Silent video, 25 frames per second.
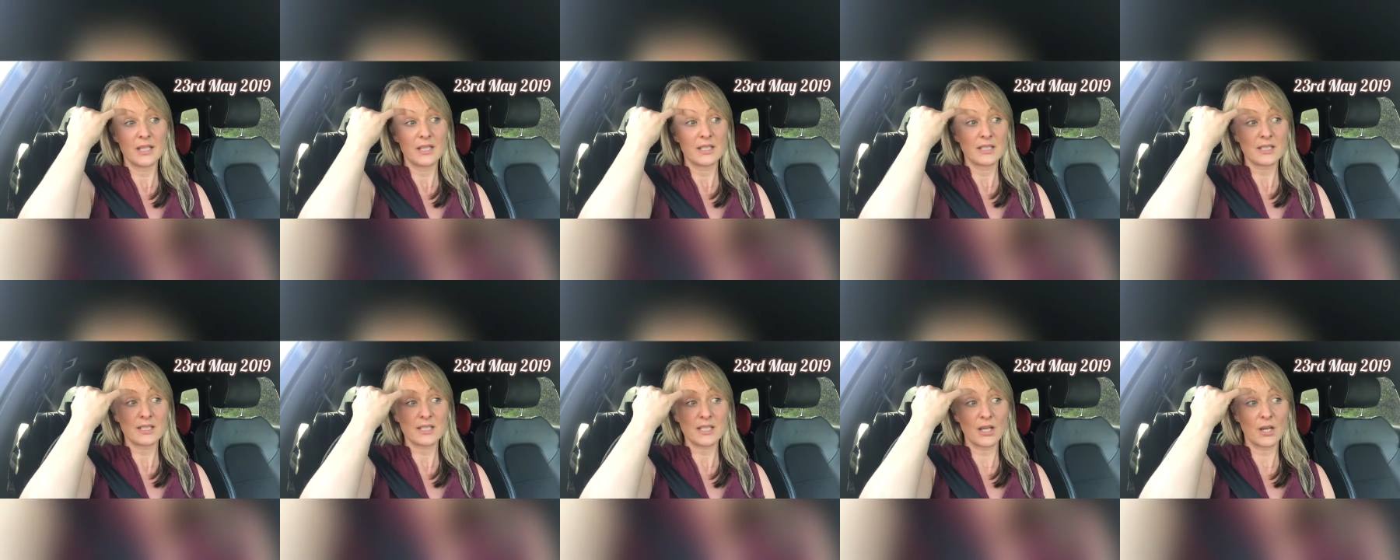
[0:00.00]

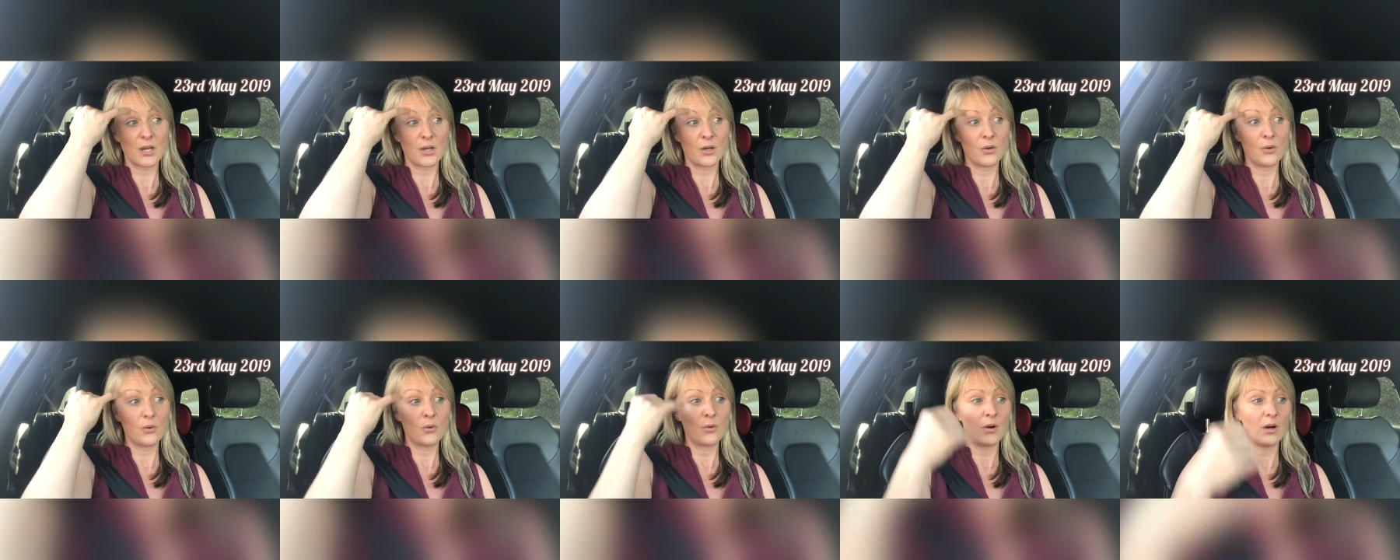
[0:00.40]

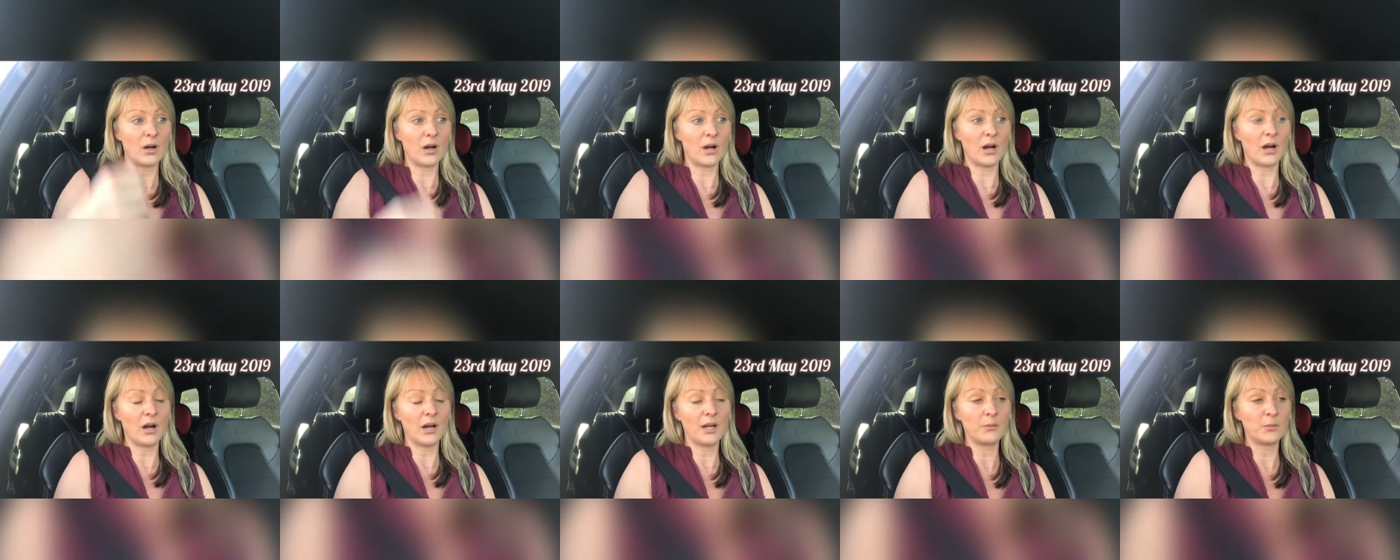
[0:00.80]
So
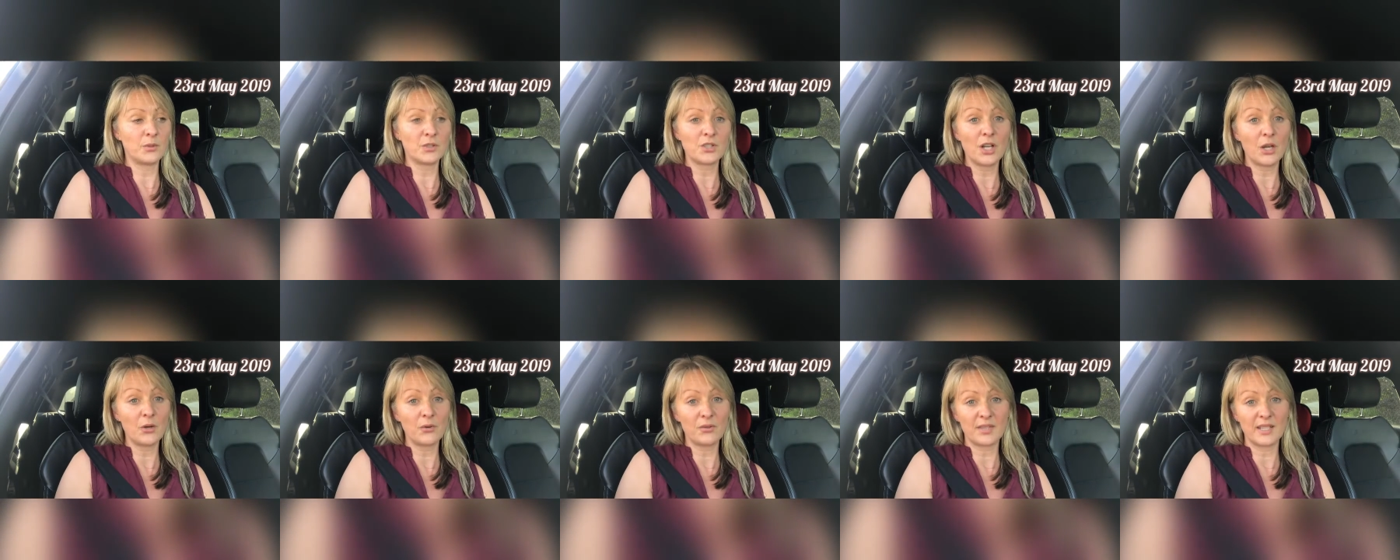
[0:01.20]
I would
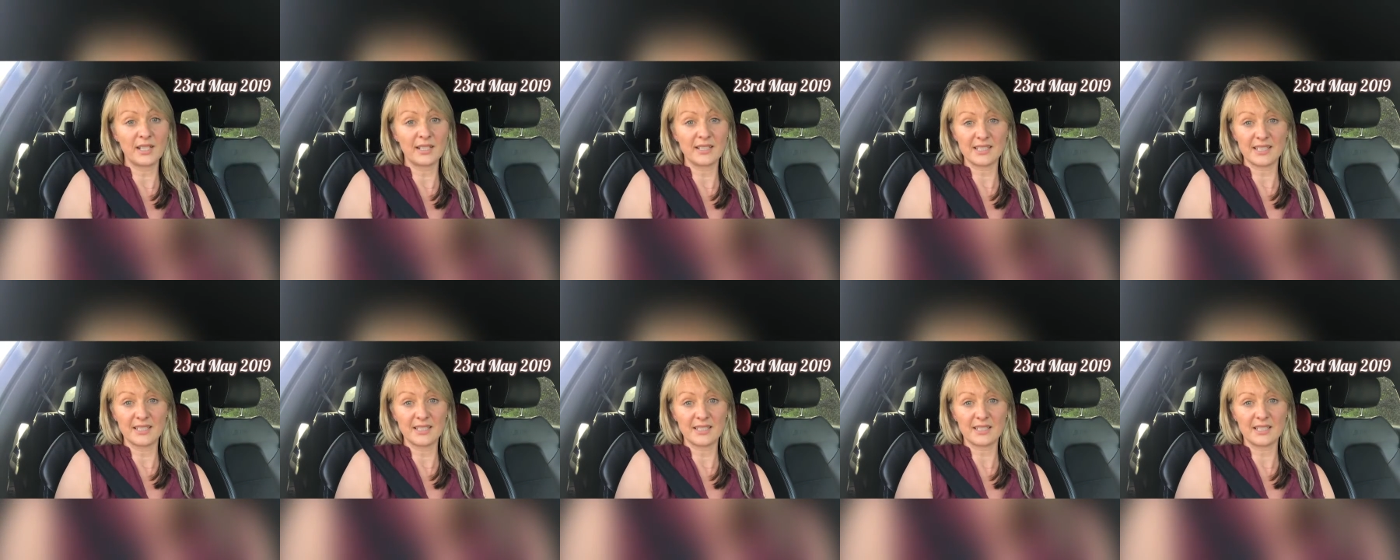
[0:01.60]
know
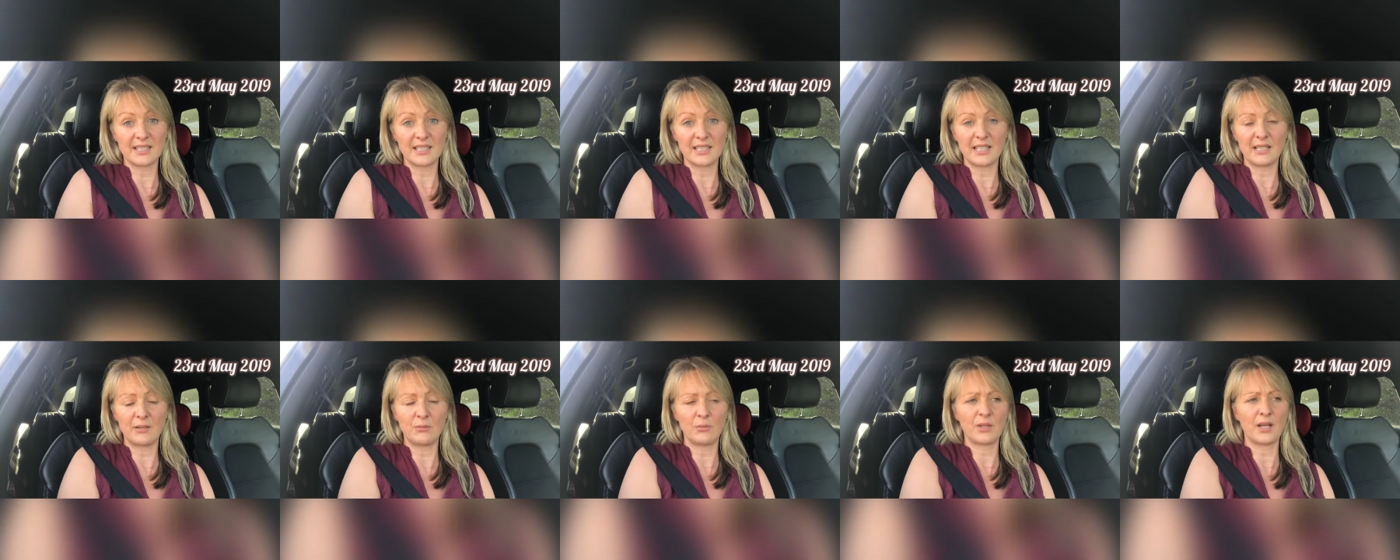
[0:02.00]
things
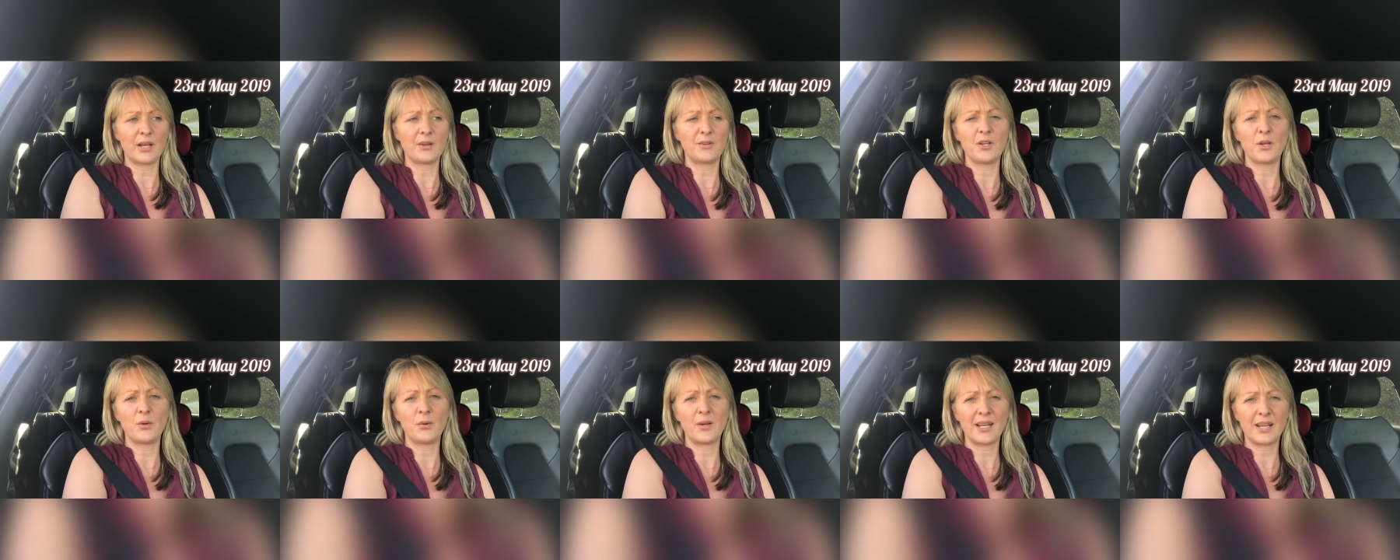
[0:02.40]
instantly without
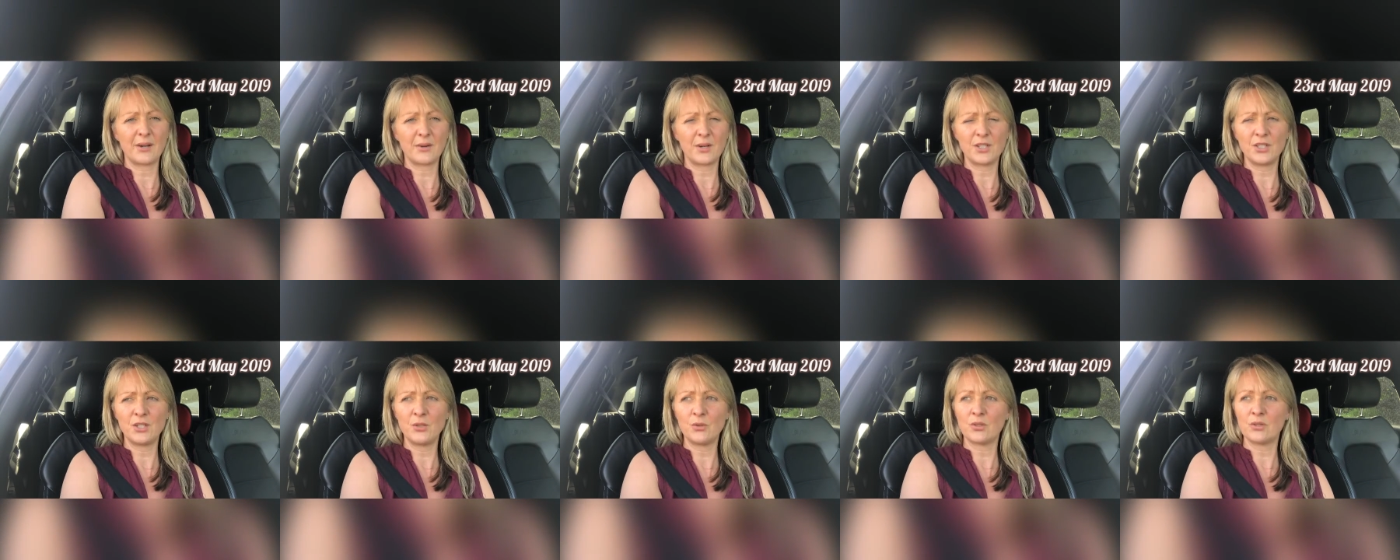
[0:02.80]
knowing how
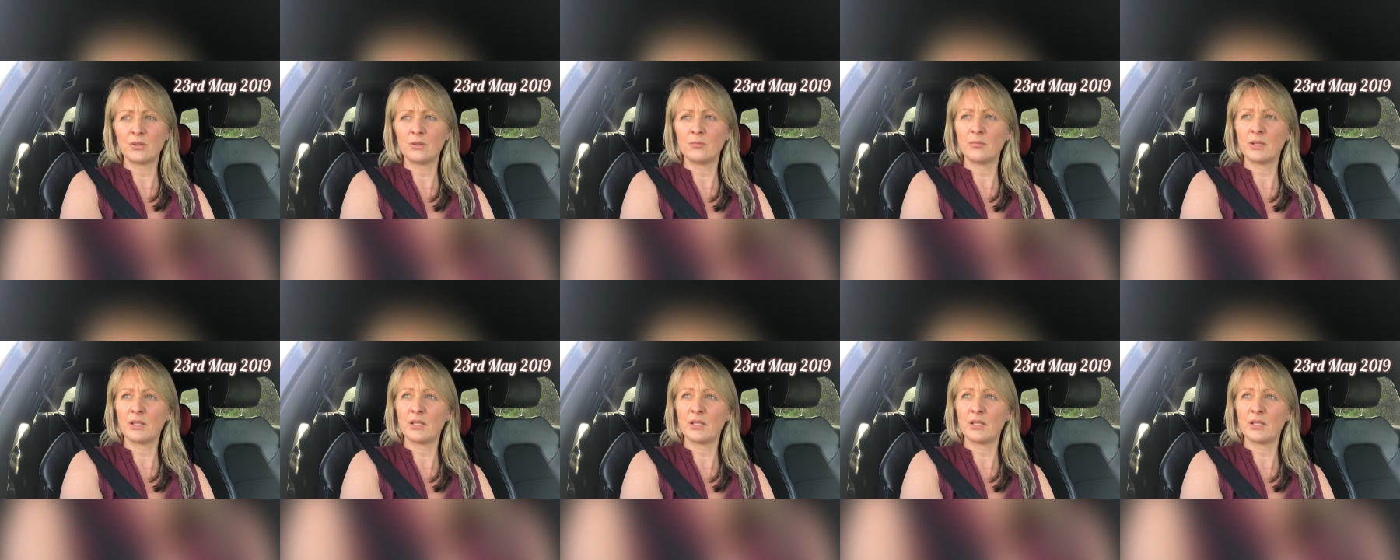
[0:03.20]
I knew them,